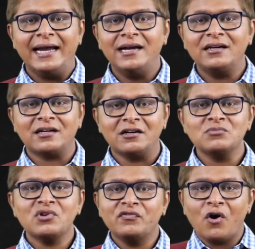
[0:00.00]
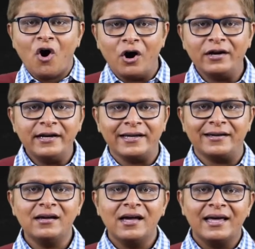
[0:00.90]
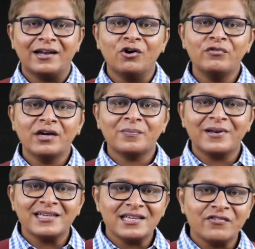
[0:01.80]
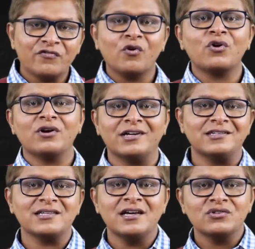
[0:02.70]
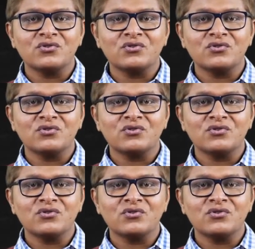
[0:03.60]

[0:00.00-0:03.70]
In terms of ordering, now we are placing 4 orders.